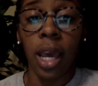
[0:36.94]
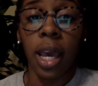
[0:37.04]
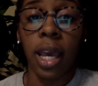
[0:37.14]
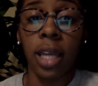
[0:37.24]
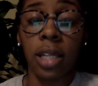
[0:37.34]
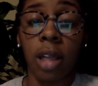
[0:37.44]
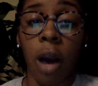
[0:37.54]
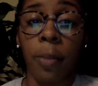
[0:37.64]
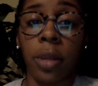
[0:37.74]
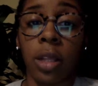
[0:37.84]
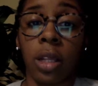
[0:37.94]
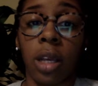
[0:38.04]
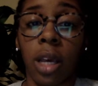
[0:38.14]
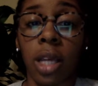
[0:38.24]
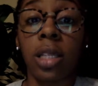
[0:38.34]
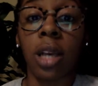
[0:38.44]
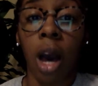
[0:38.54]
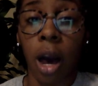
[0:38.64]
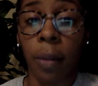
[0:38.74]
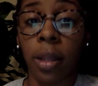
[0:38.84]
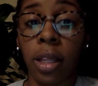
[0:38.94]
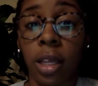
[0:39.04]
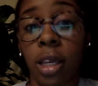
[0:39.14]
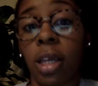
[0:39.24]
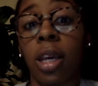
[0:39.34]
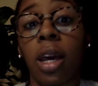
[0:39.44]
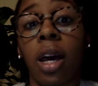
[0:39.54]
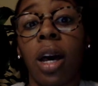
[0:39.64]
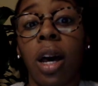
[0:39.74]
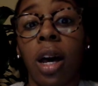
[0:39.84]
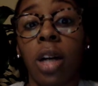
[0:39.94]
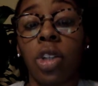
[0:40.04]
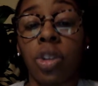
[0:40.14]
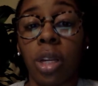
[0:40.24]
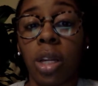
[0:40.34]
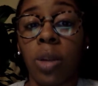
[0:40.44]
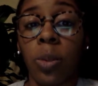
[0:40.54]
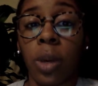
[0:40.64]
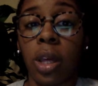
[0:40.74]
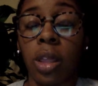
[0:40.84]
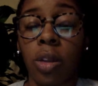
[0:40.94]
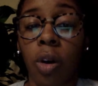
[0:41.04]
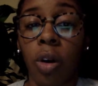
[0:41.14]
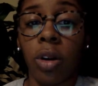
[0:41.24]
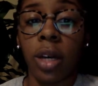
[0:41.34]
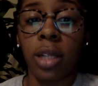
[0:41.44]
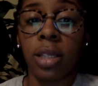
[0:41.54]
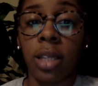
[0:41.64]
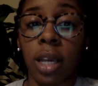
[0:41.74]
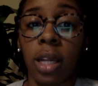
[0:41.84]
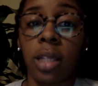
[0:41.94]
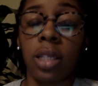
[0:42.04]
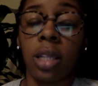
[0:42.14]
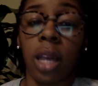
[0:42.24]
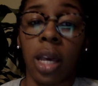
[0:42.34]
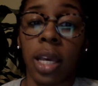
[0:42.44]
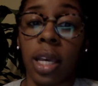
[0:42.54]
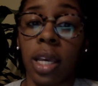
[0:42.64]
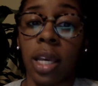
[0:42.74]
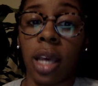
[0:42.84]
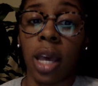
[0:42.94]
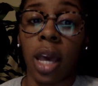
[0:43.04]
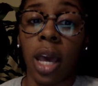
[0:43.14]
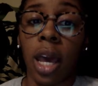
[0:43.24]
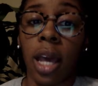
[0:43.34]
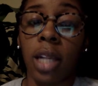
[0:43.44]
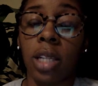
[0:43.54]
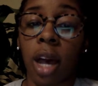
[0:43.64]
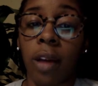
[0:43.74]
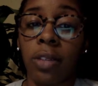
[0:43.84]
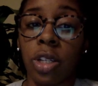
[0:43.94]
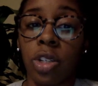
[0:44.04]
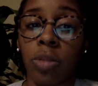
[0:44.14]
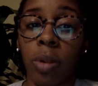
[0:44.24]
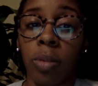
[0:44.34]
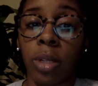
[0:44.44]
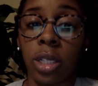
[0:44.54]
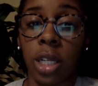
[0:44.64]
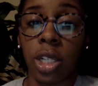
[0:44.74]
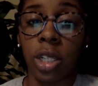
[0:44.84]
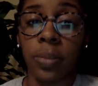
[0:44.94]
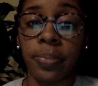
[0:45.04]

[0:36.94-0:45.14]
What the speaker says: and is commonly treated with oral NSAIDs, heat, and soft tissue mobilization.